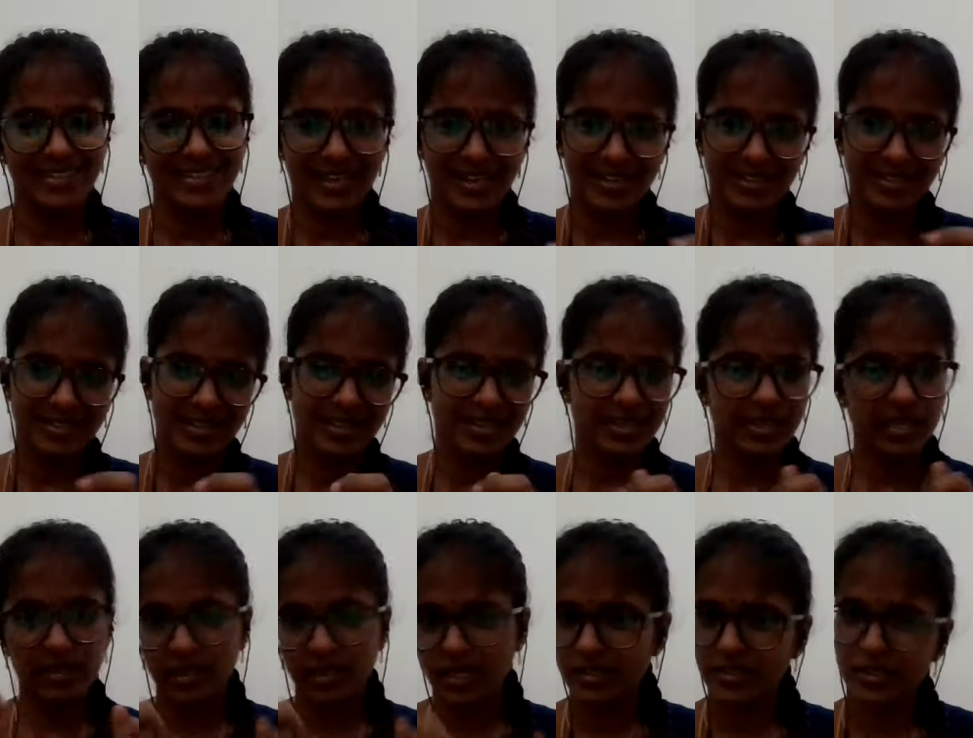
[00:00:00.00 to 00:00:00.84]
That's and I
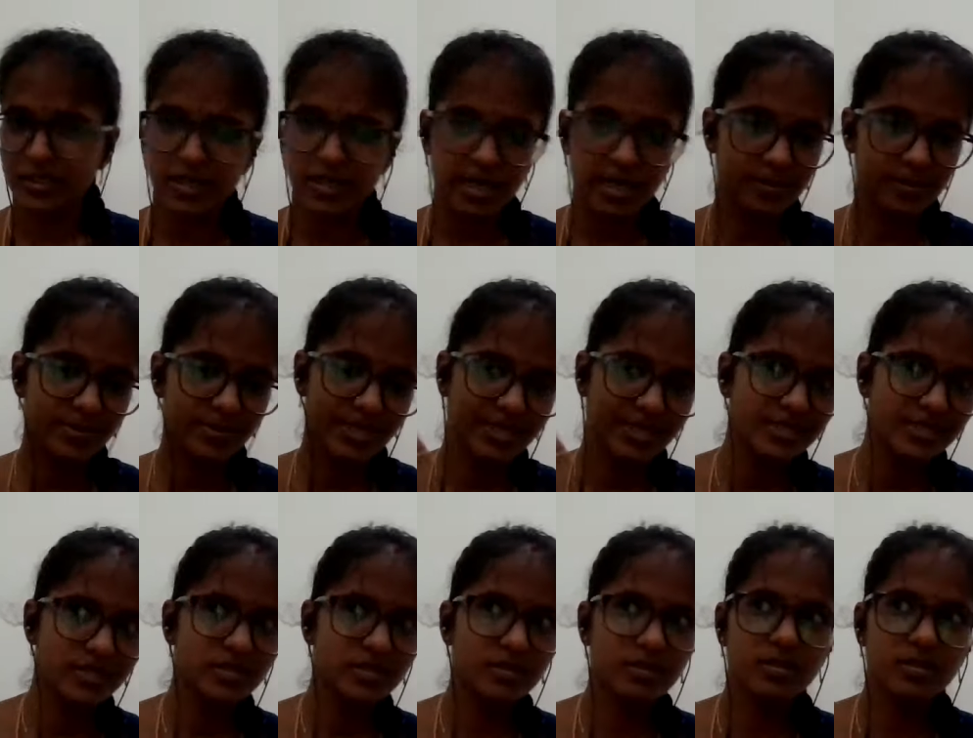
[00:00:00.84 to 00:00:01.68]
can con I'll be
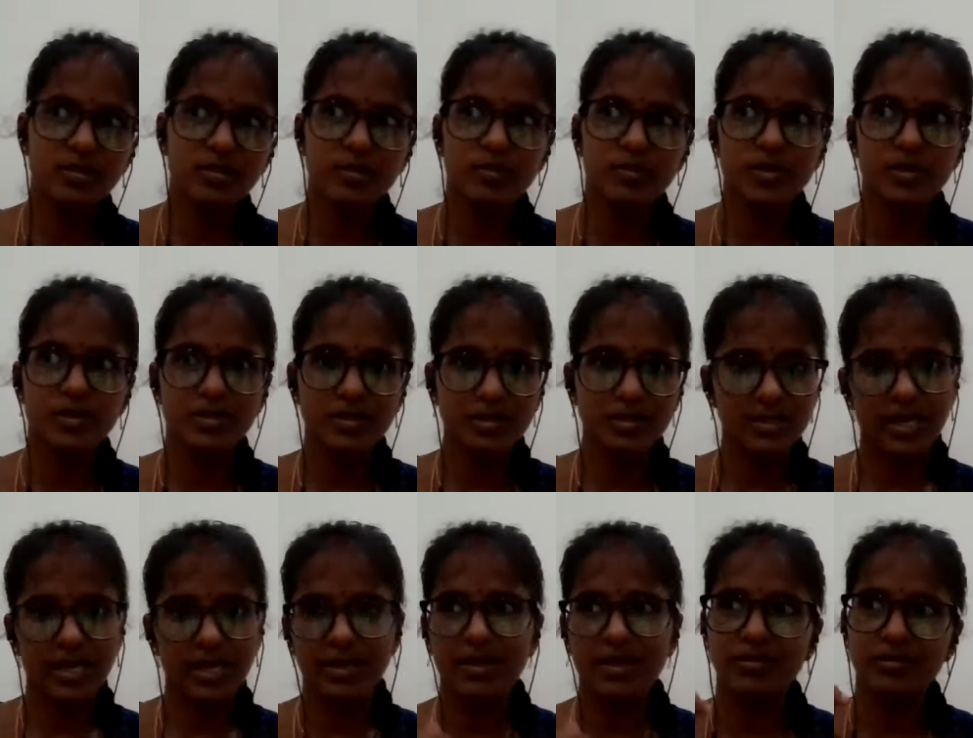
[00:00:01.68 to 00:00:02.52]
continuing the projects.
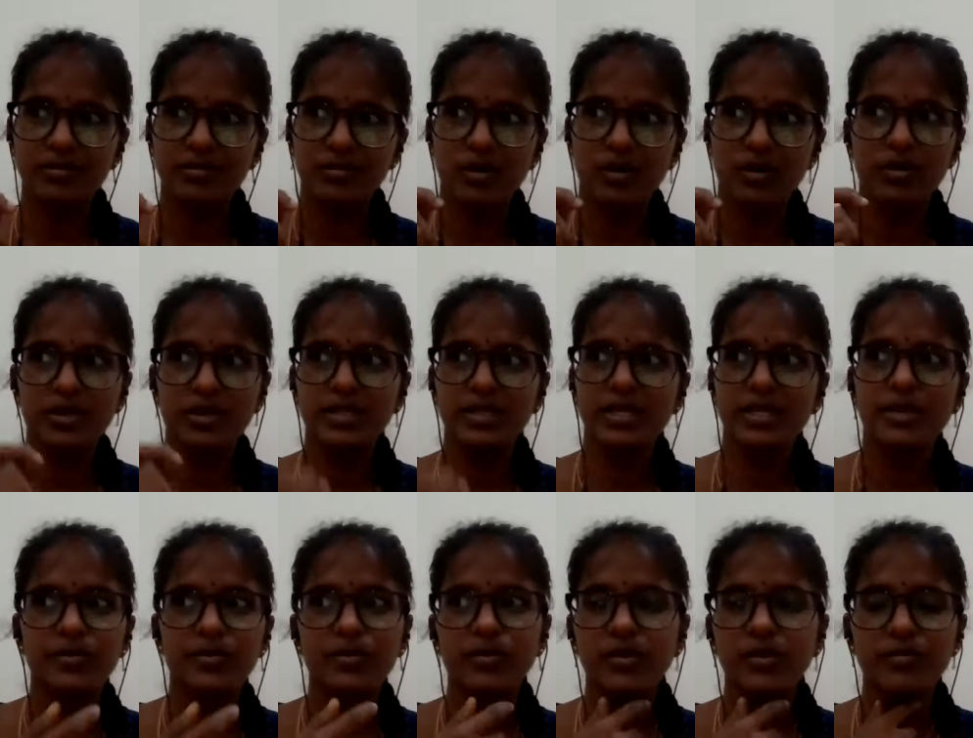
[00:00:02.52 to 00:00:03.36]
I have already
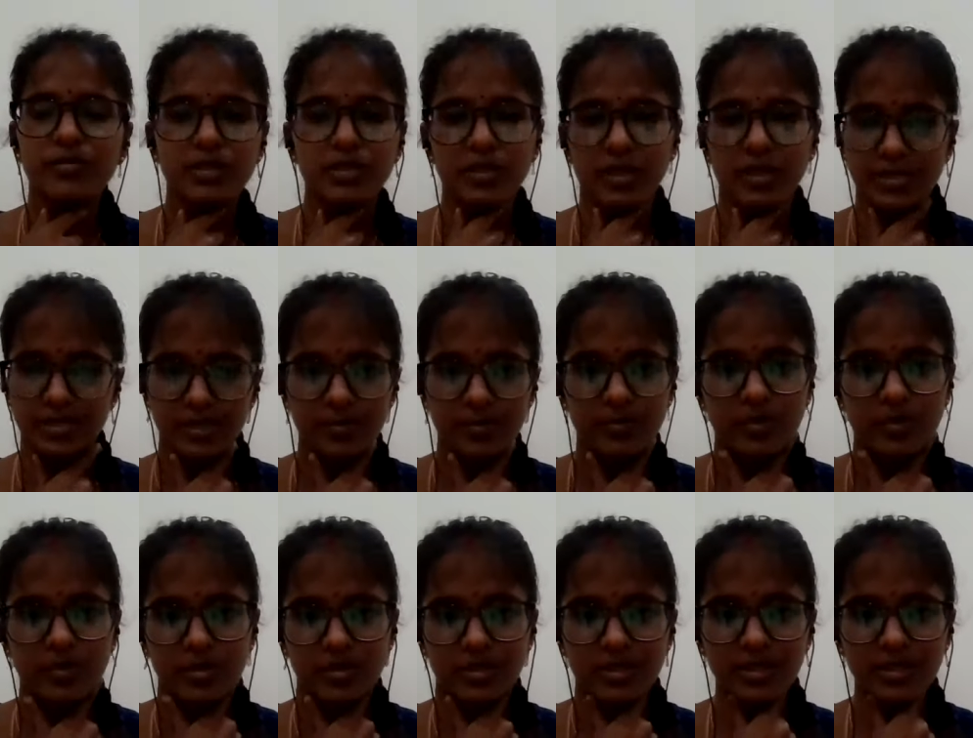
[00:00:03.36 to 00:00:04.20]
enrolled for the other
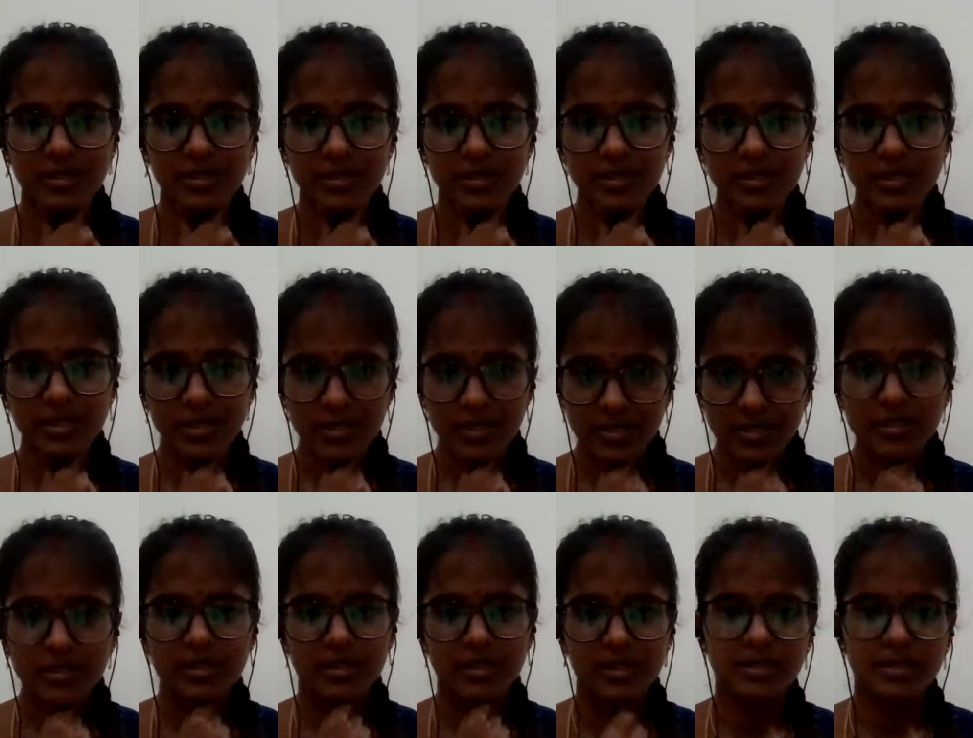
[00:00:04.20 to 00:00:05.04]
projects.
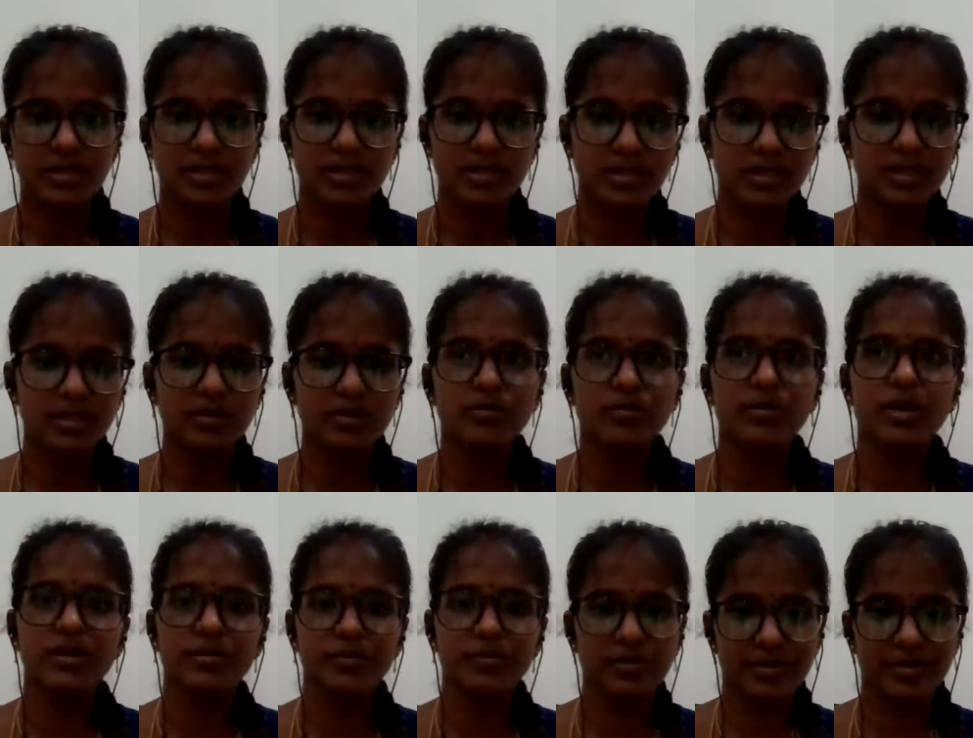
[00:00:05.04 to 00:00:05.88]
And they said that
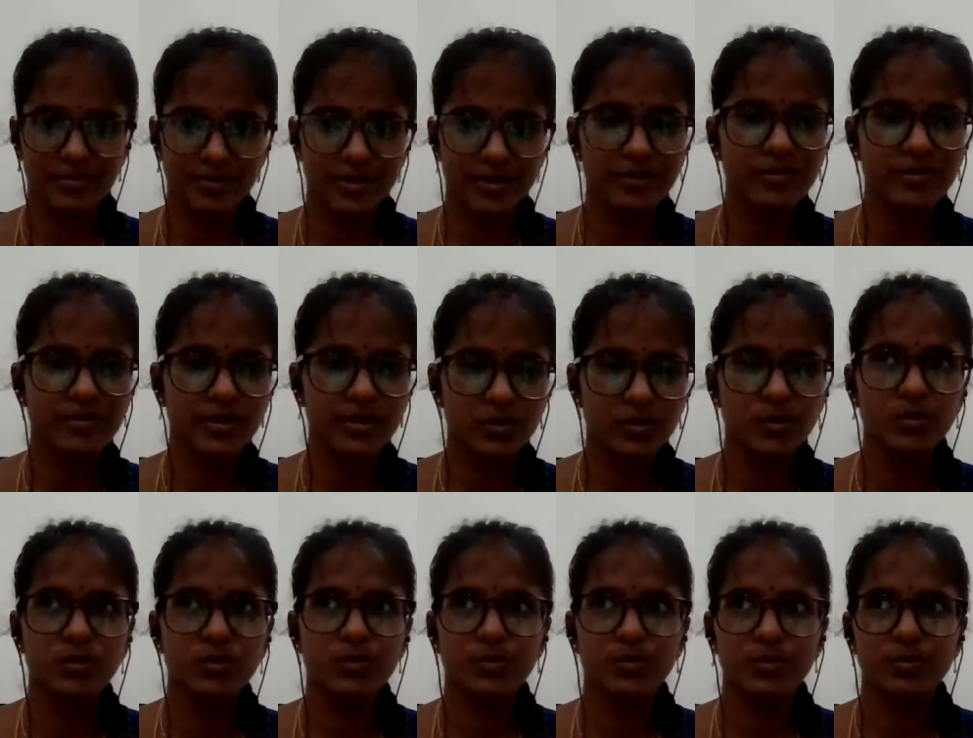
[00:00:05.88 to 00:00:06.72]
one, one, one,
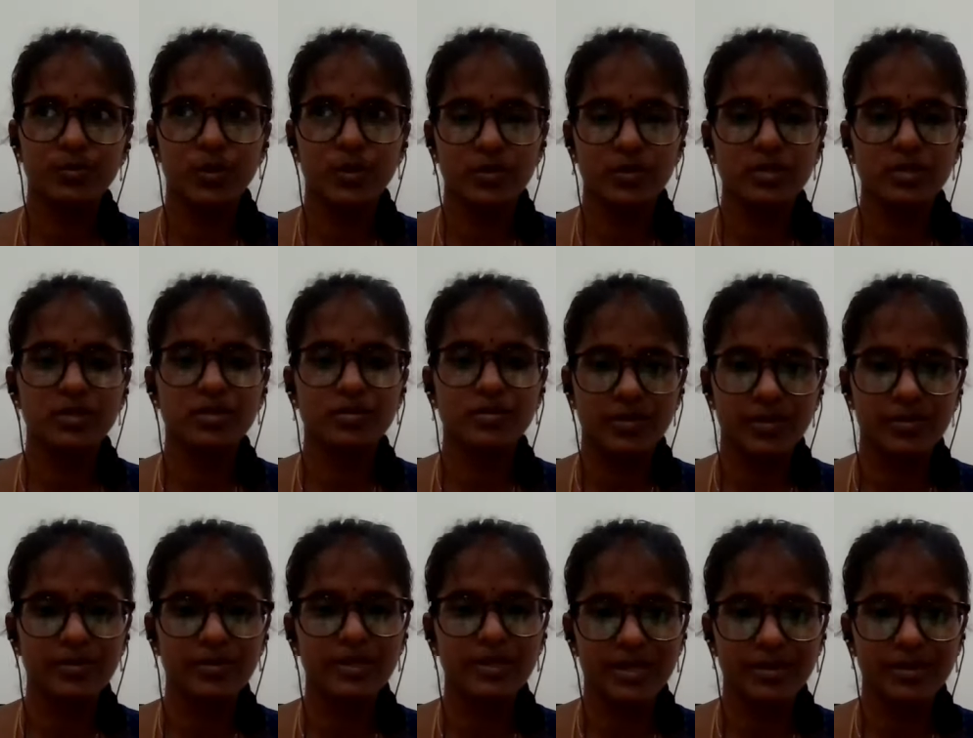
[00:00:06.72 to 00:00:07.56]
two, project
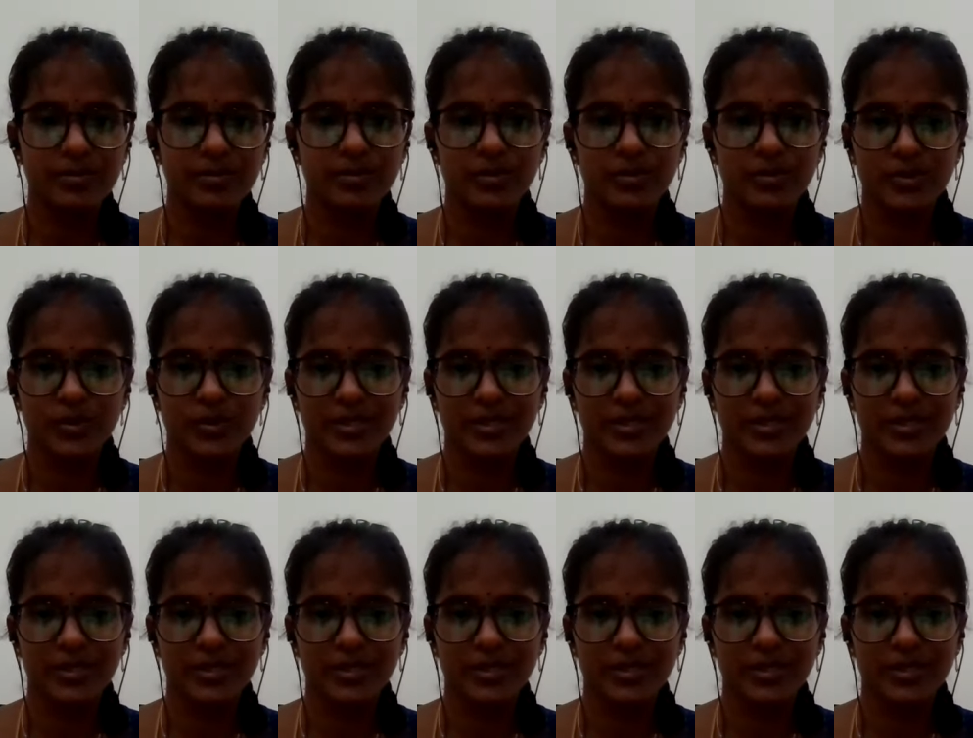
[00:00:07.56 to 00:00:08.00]
will be algorithm.